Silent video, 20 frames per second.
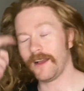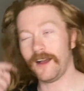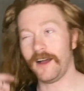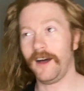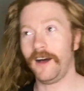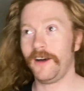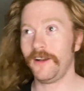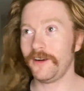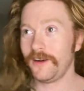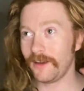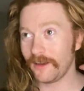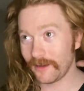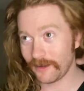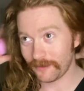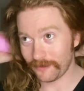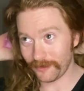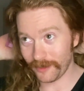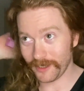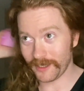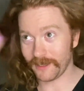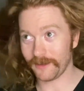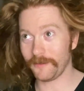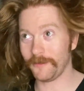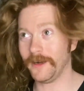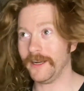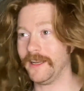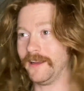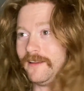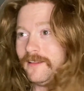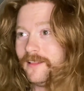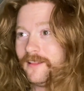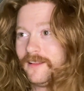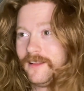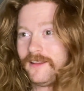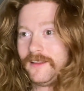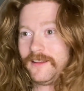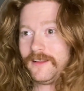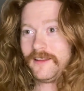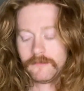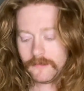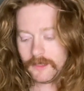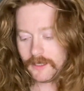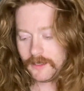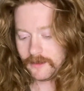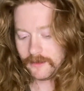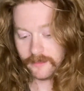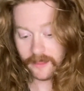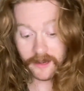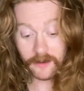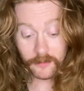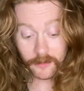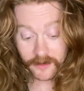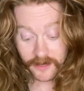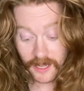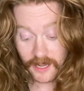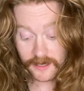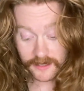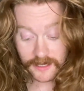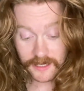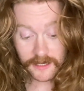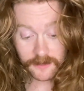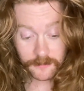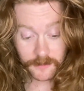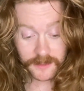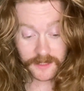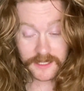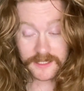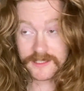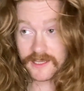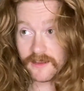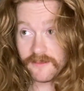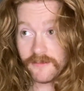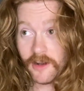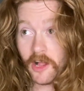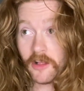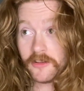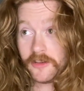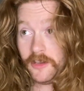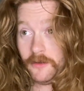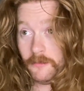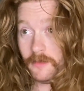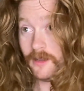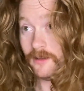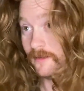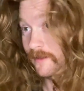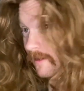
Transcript: On freaking rail. They were not kidding when they said volume.